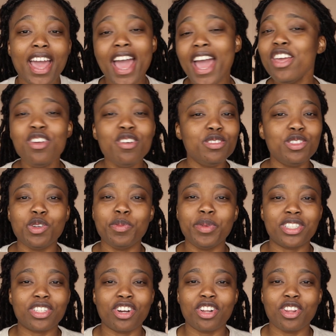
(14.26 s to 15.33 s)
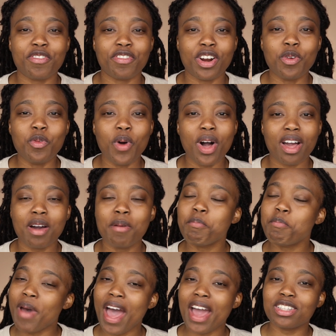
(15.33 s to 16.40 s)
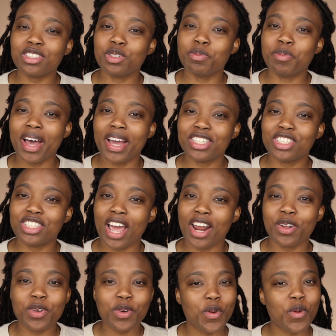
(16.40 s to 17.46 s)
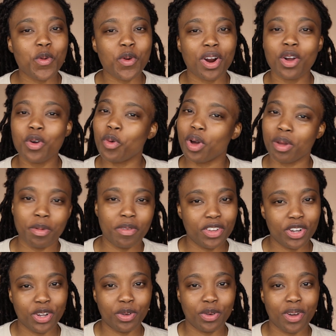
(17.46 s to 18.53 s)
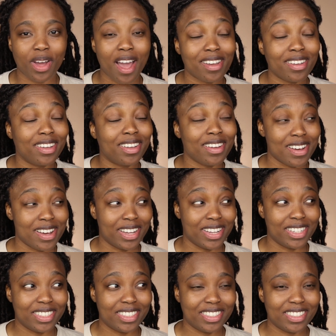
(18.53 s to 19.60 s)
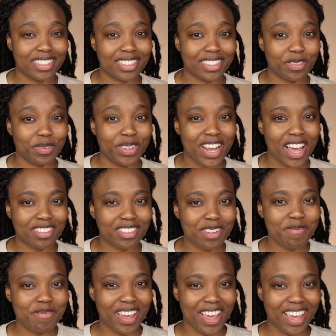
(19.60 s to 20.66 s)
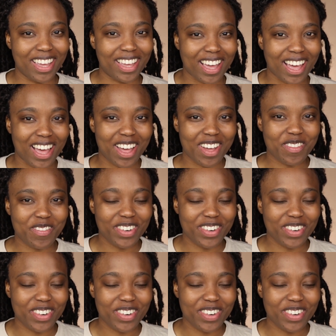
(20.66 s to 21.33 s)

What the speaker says: Hey YouTube, it's your girl Loaferette and welcome back to my channel, or welcome if you're new. Guys, we have some makeup.